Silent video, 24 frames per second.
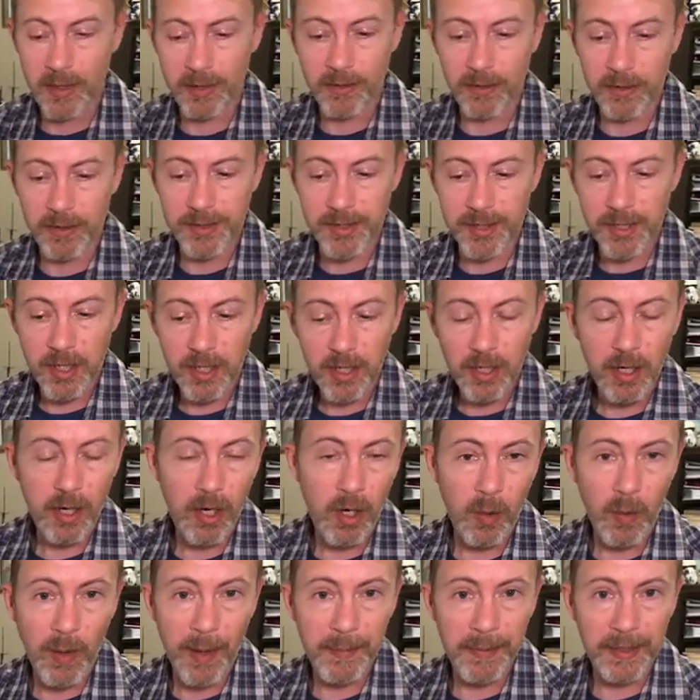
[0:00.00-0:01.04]
it's a
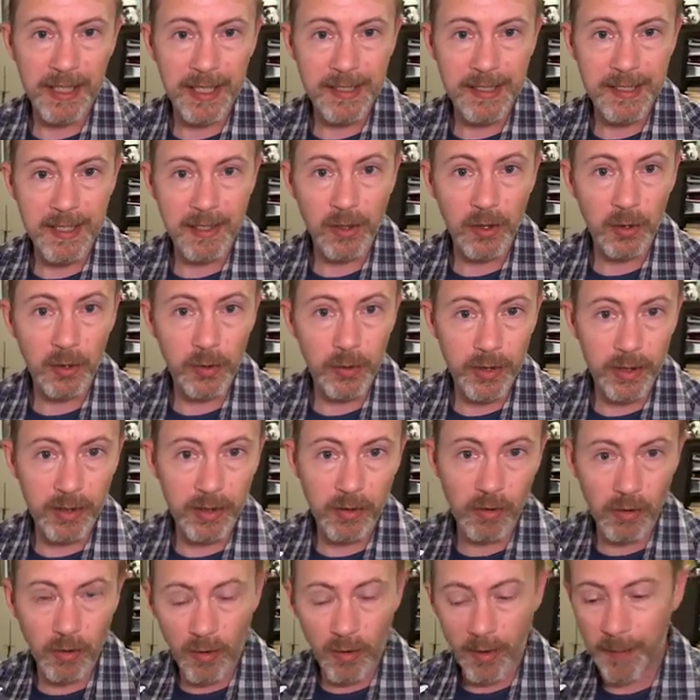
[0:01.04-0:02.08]
weapon that's included or
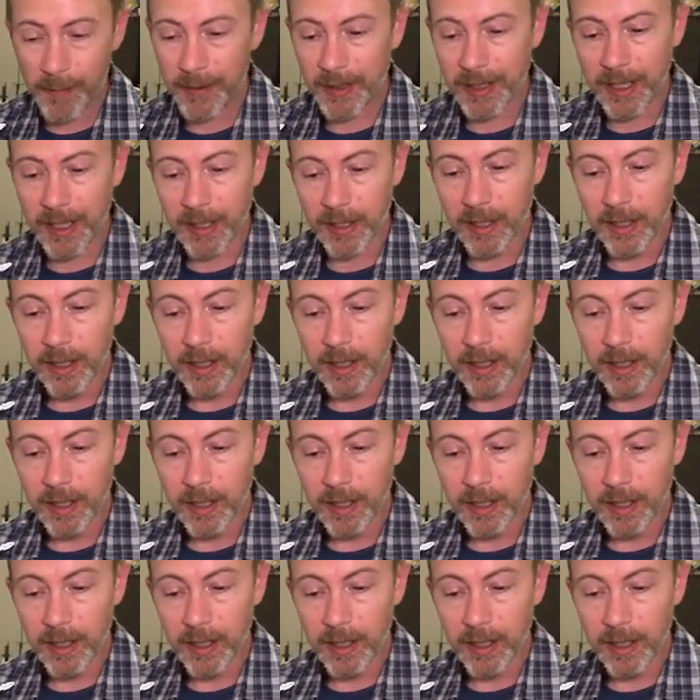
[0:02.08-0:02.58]
a weapon that